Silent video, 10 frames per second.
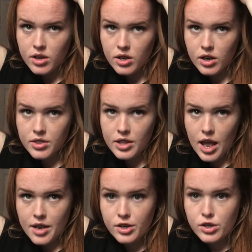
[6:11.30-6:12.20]
and
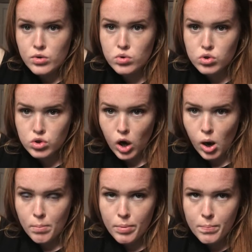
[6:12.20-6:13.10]
then you stop.
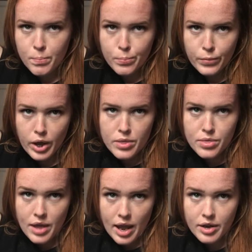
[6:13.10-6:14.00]
And
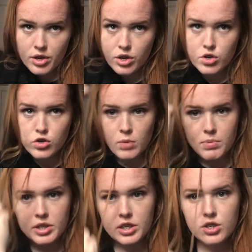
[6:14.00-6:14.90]
then drop
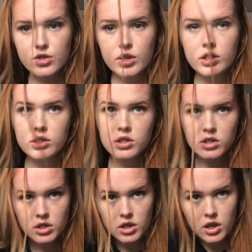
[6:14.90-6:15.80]
this strand.
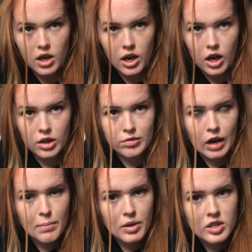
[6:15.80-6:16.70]

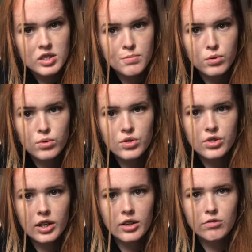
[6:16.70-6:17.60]
Grab a small
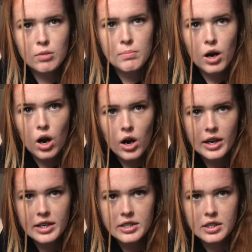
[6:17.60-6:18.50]
strand from
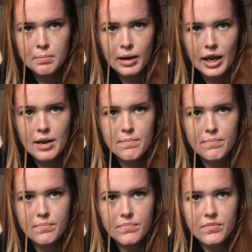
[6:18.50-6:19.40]
behind the plait,
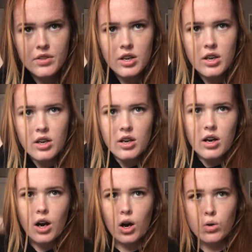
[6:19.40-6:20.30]

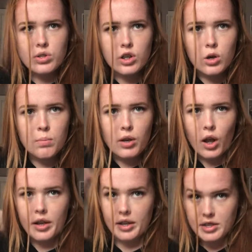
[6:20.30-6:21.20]
hold it up
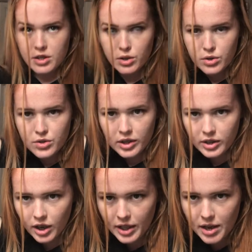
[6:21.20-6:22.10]
like it's a new strand
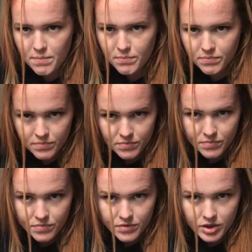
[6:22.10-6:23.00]
like that.
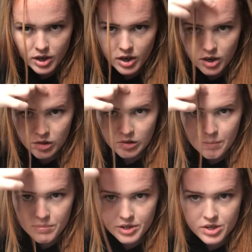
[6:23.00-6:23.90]

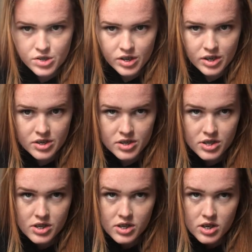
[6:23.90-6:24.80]
Grab this strand,
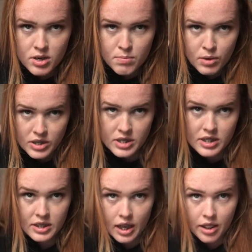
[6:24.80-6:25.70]
put it
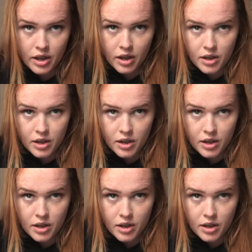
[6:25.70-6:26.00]
together